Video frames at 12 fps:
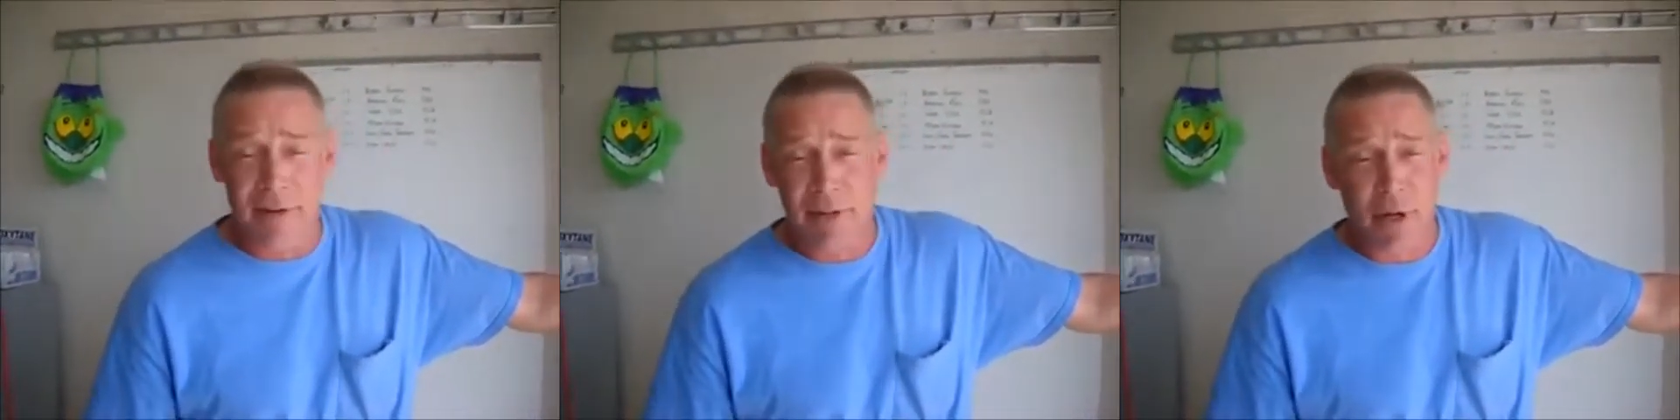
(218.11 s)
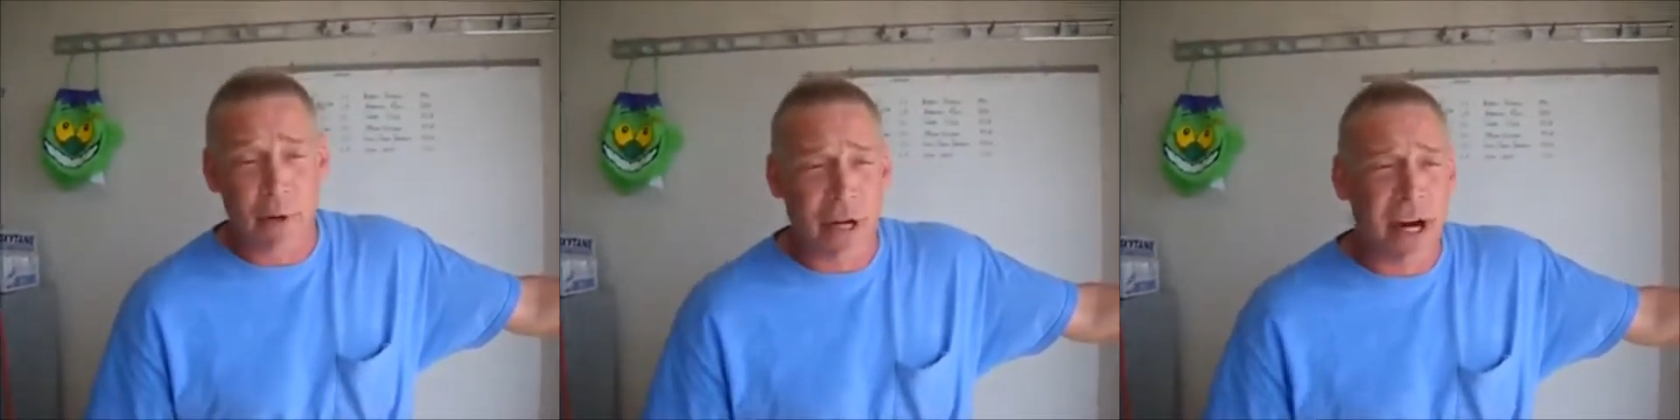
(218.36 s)
I've
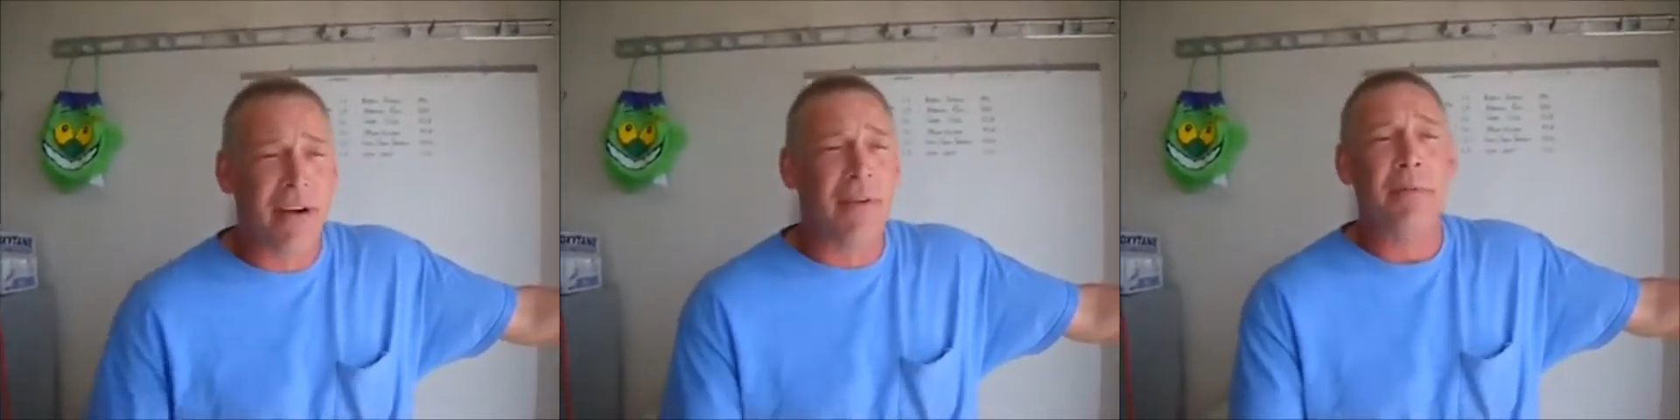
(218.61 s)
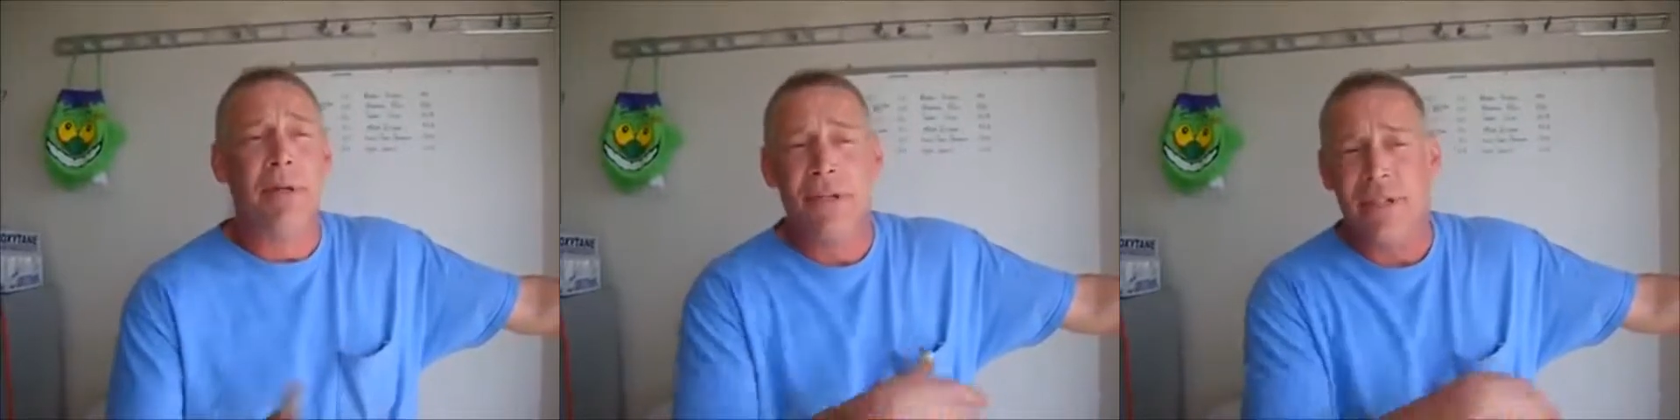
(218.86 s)
told
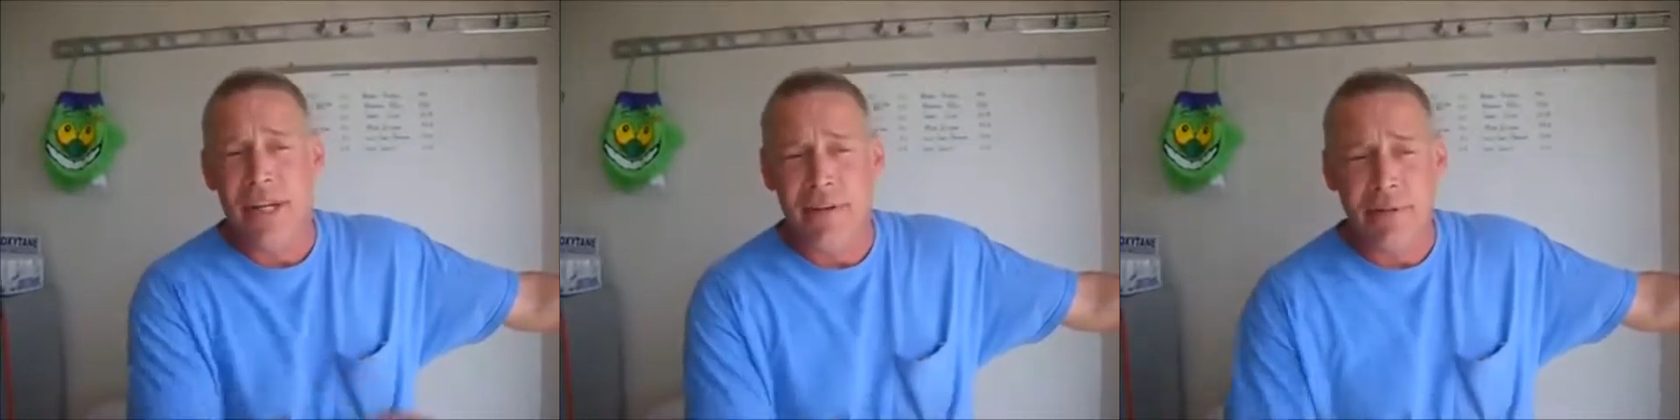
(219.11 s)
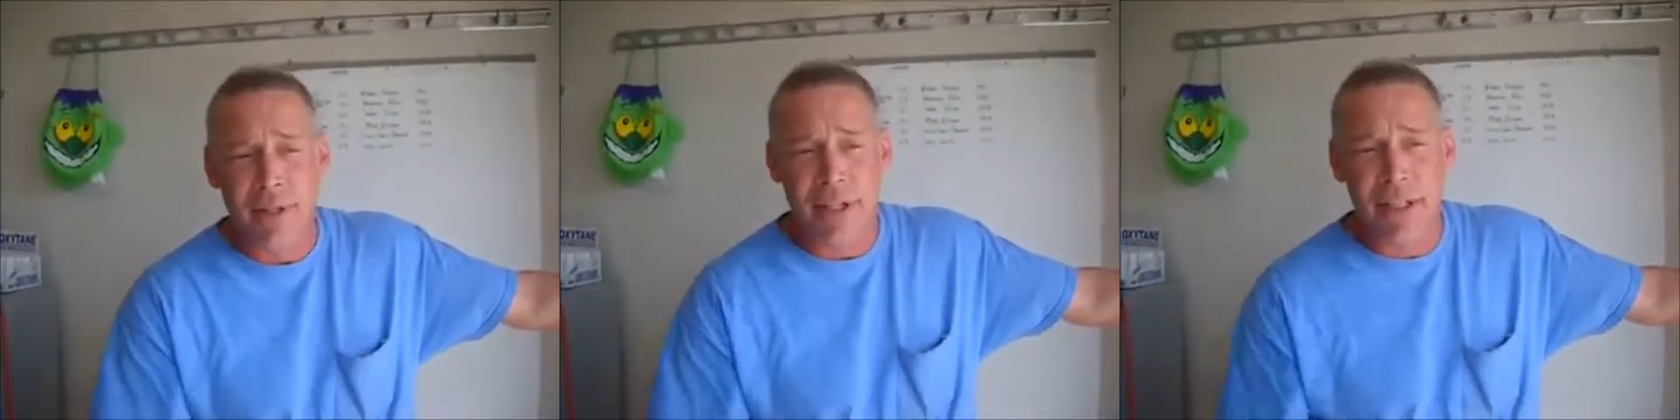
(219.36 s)
every person
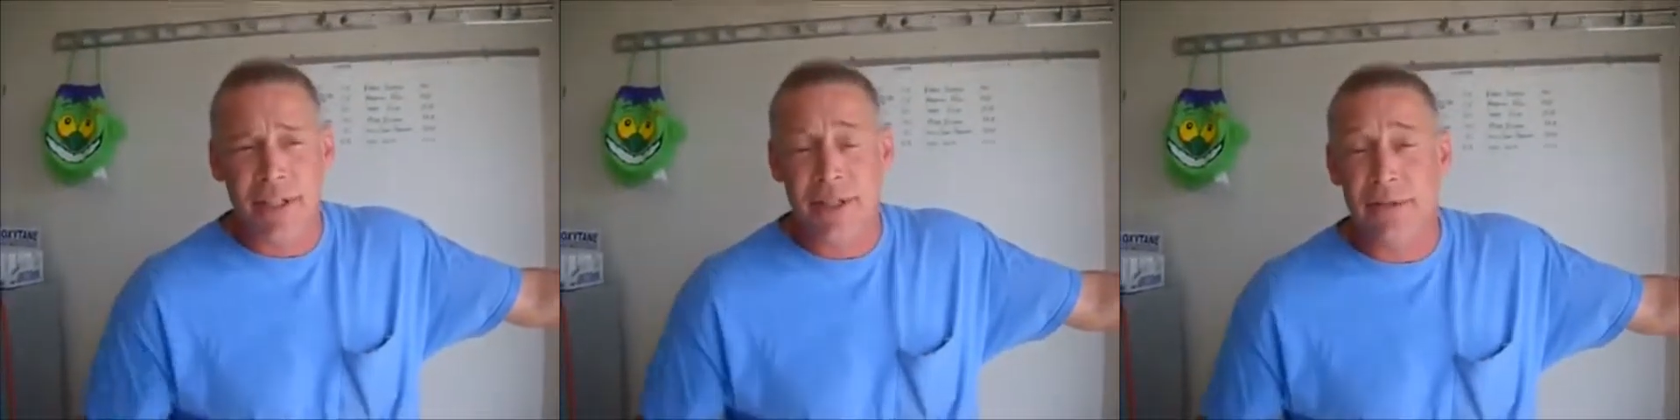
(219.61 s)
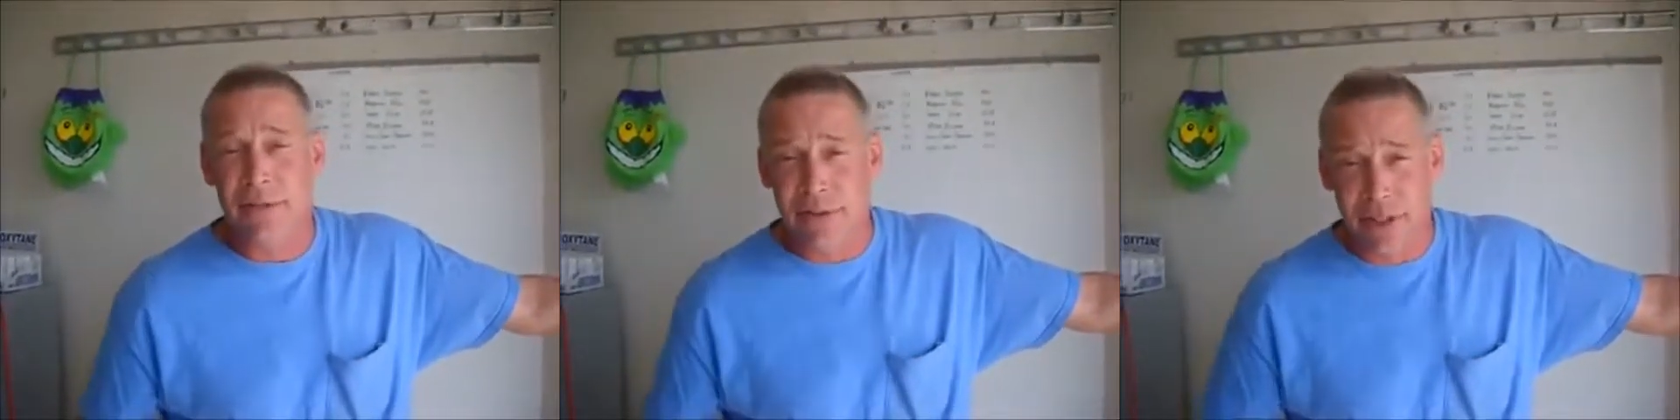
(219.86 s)
I've run
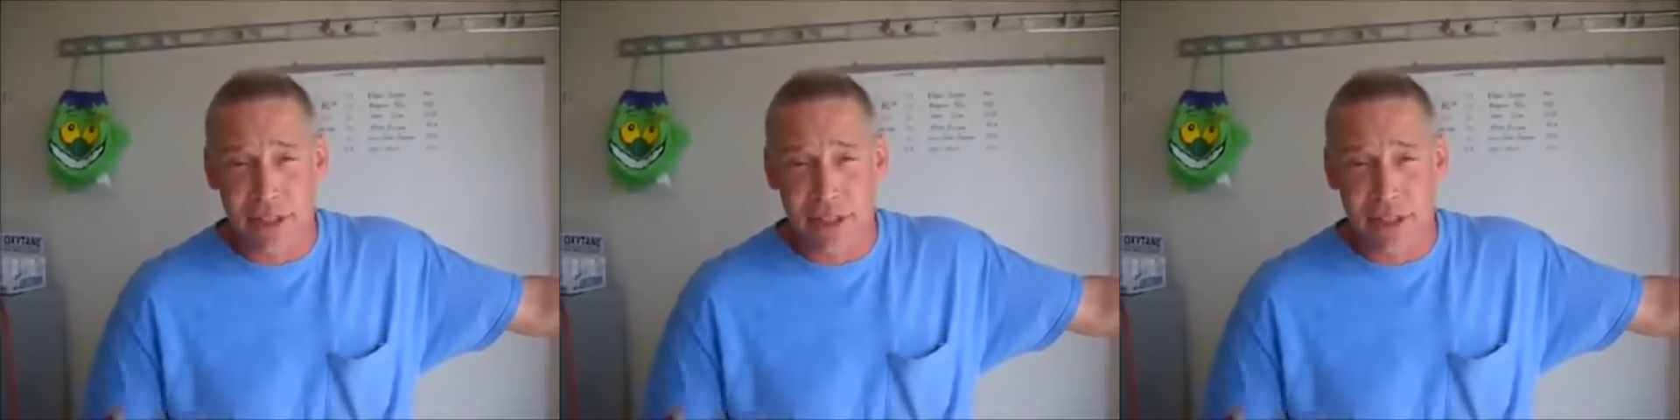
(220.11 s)
into